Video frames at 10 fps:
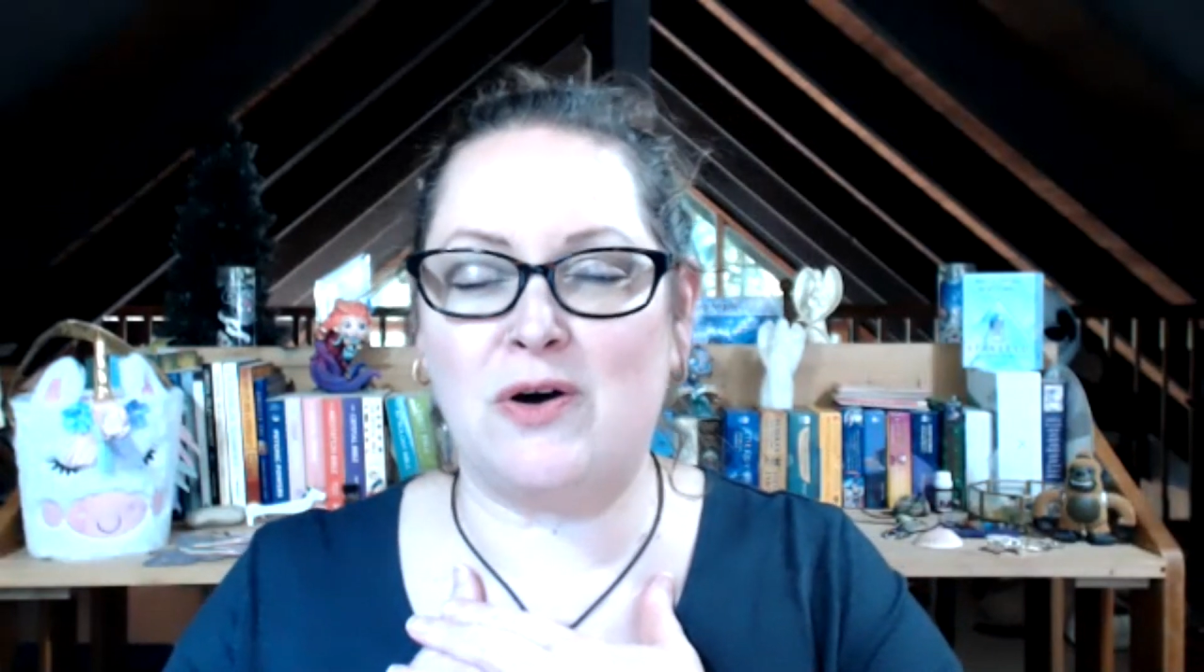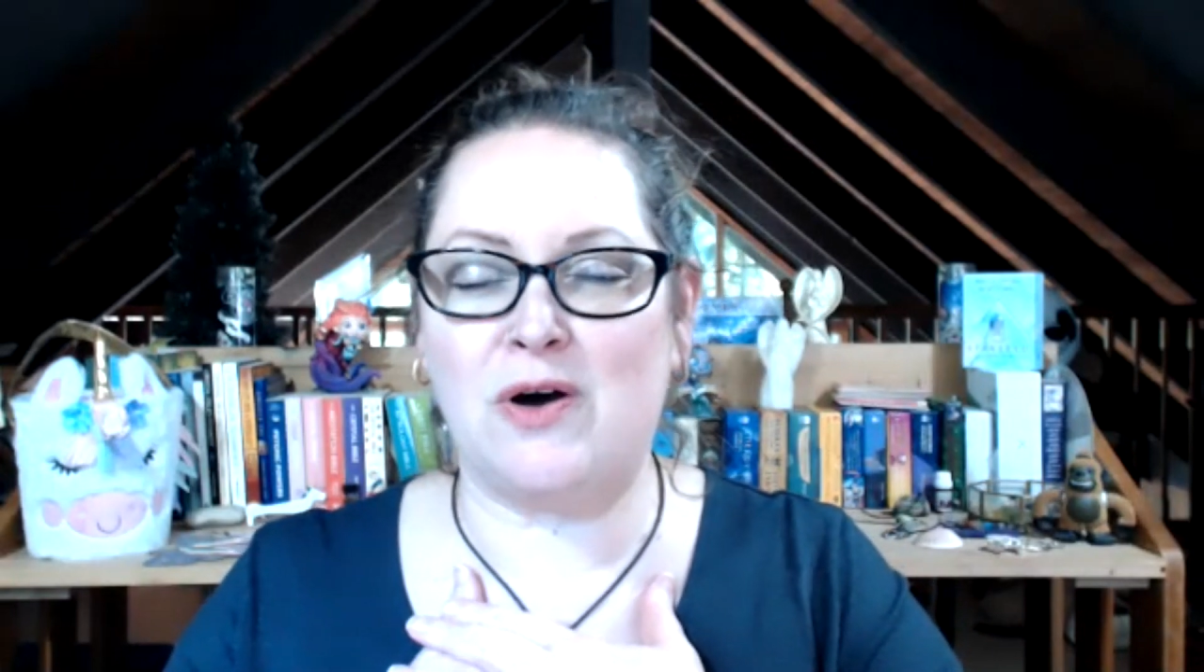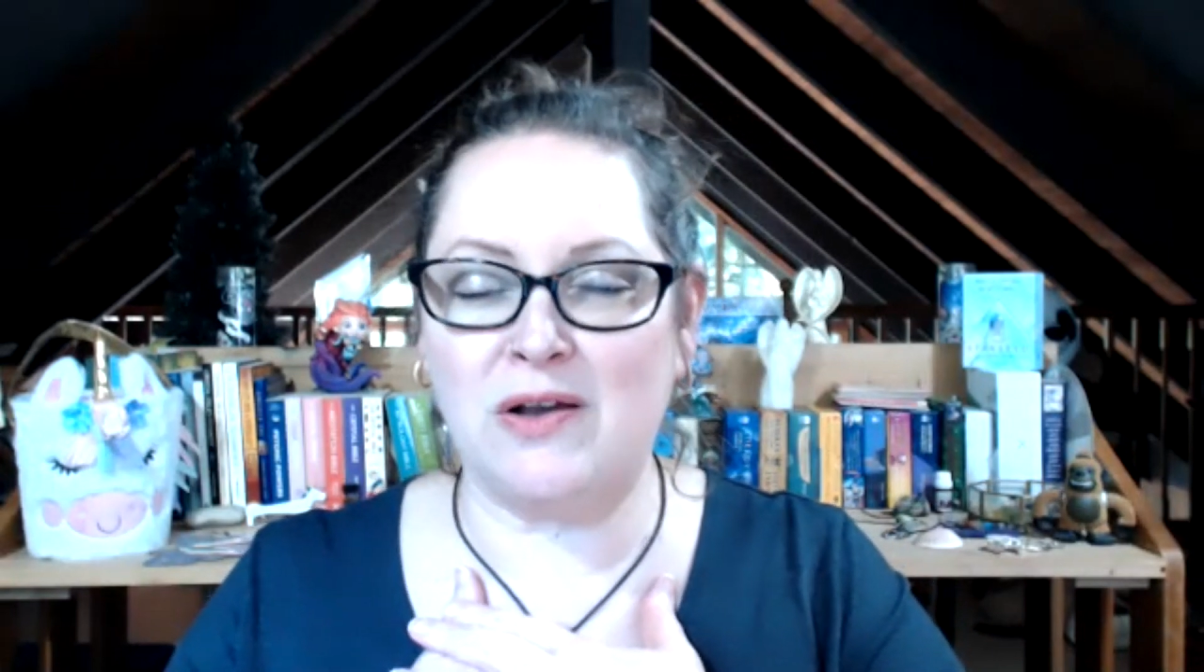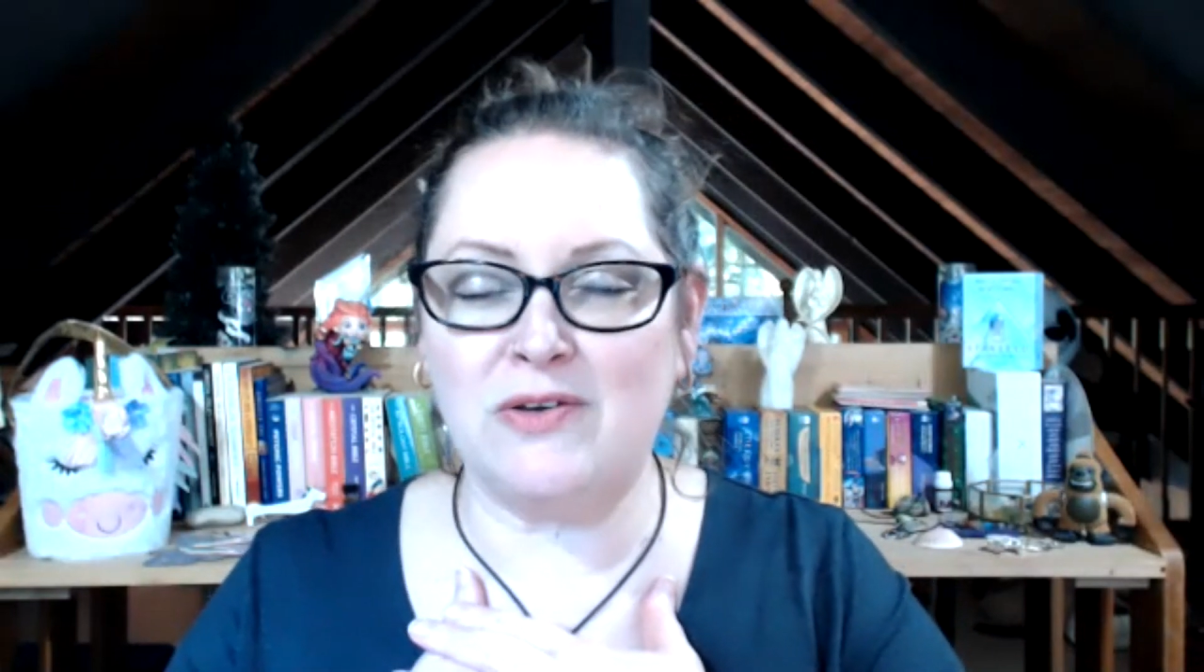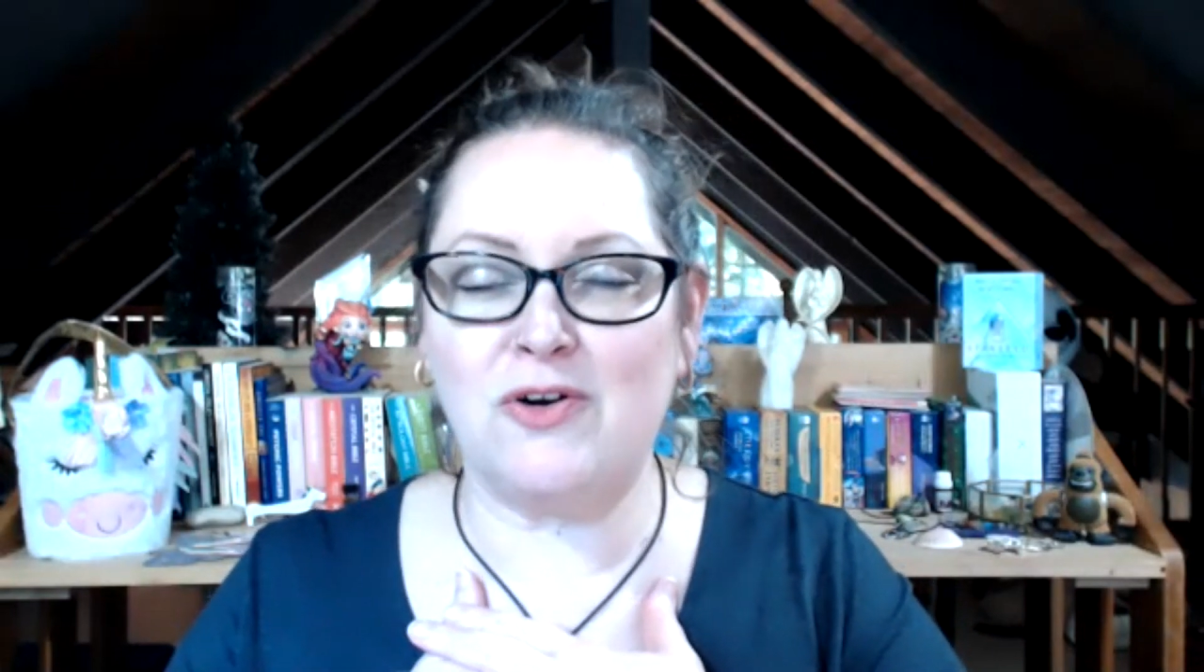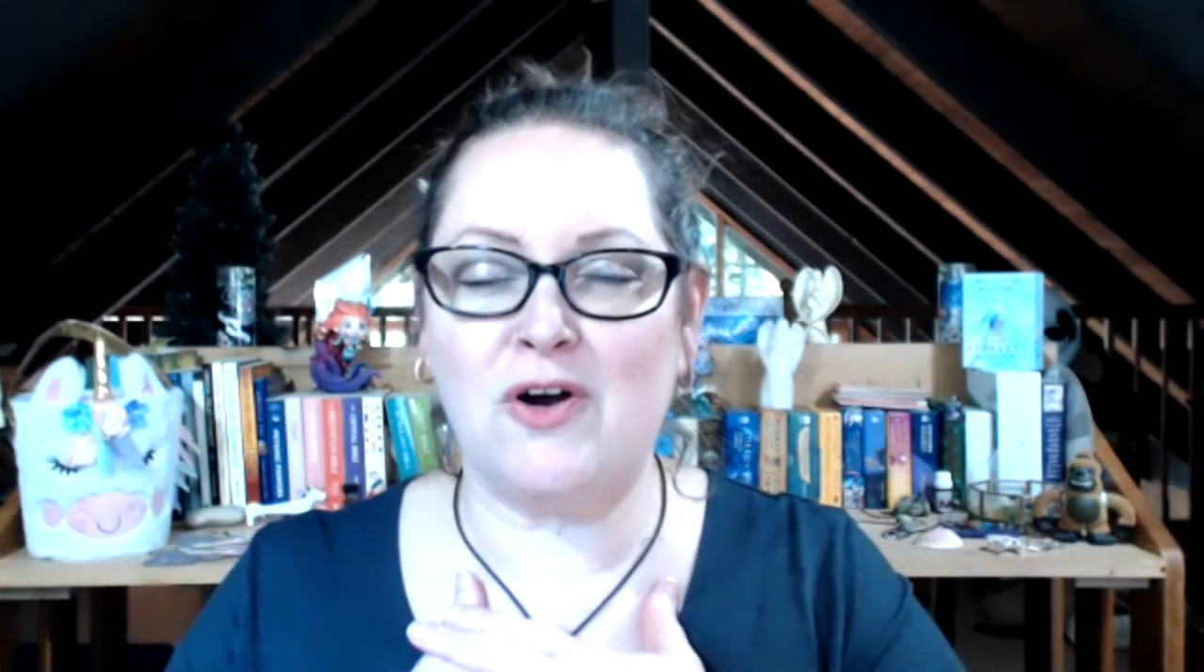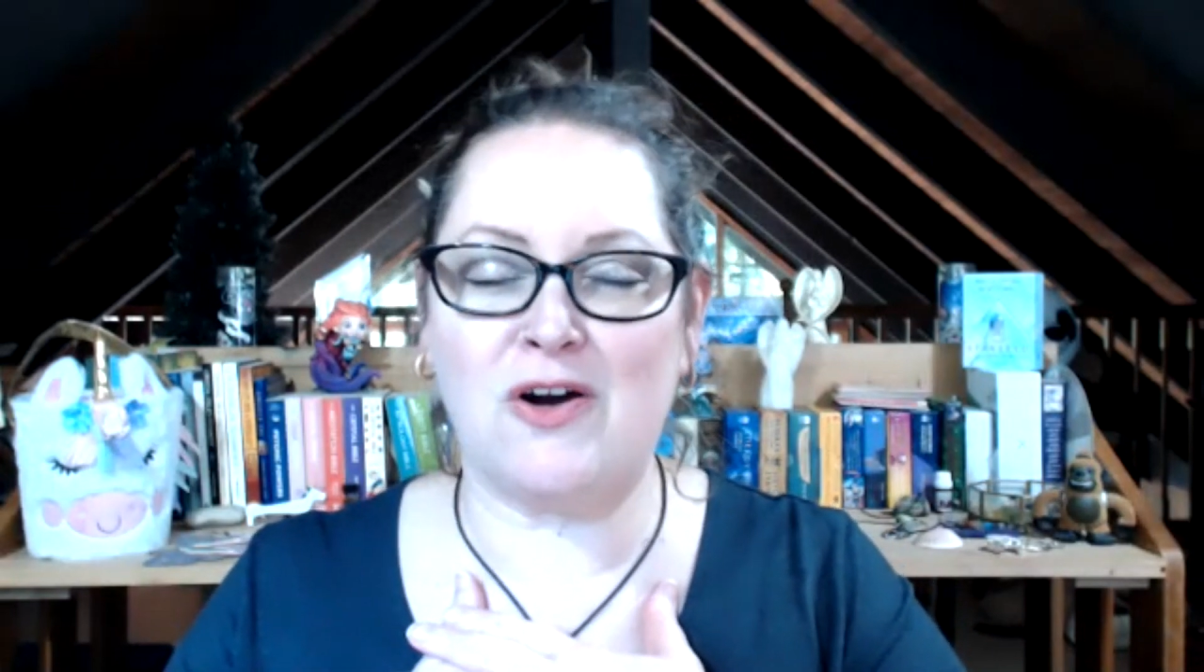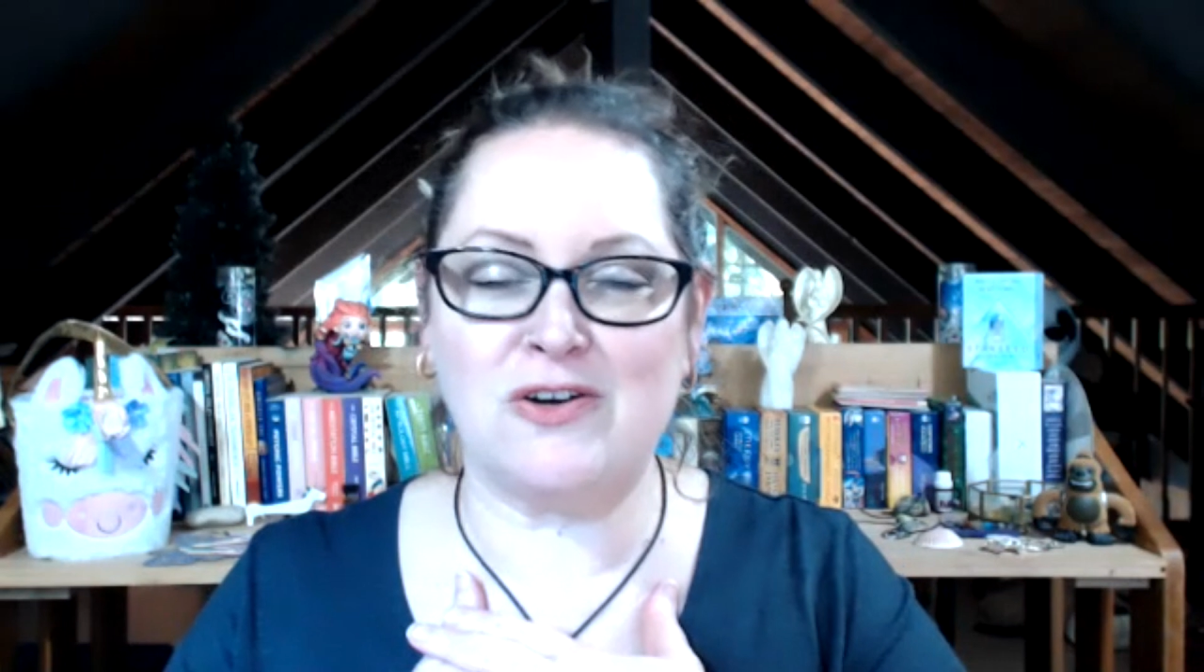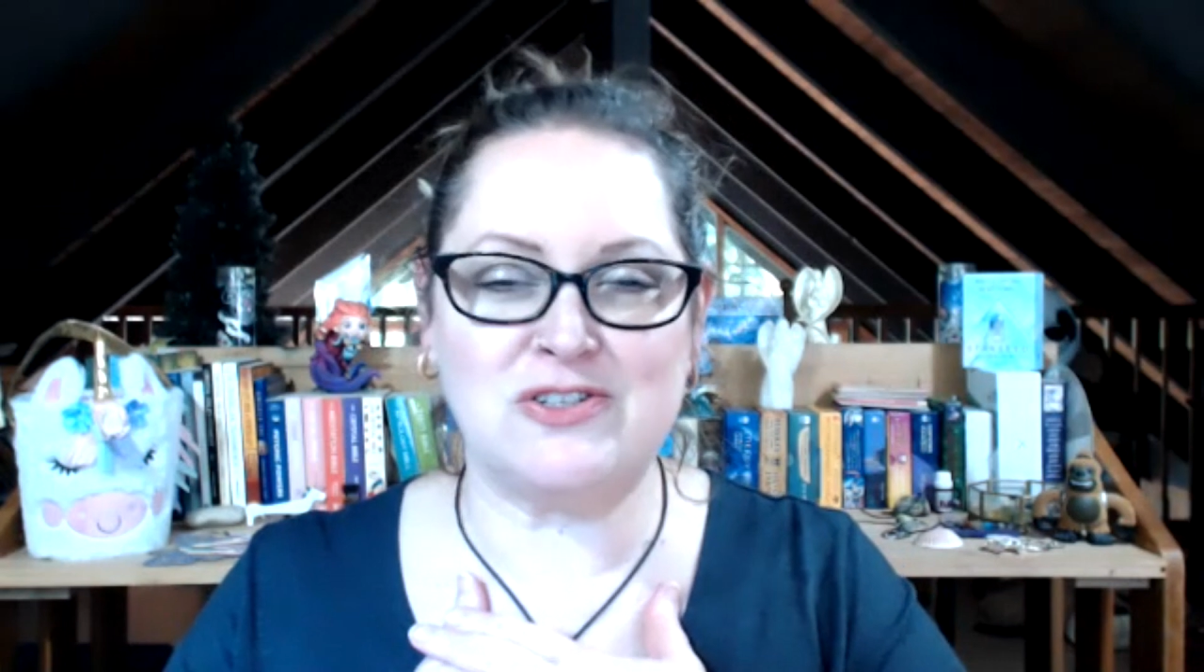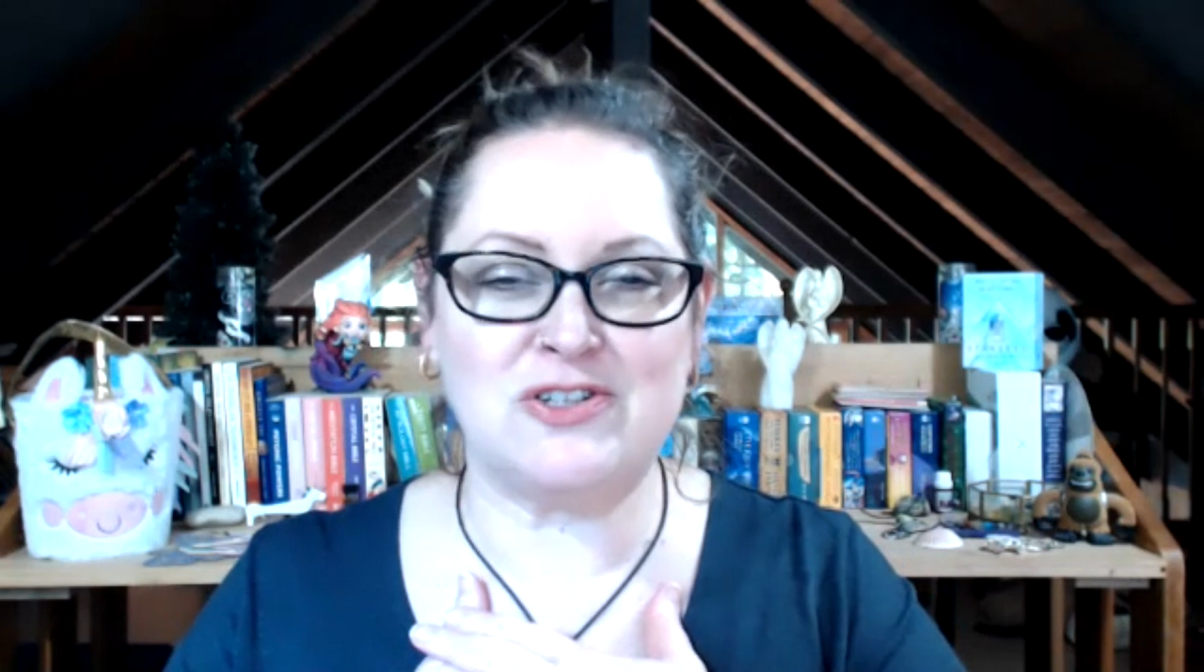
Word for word: on your heart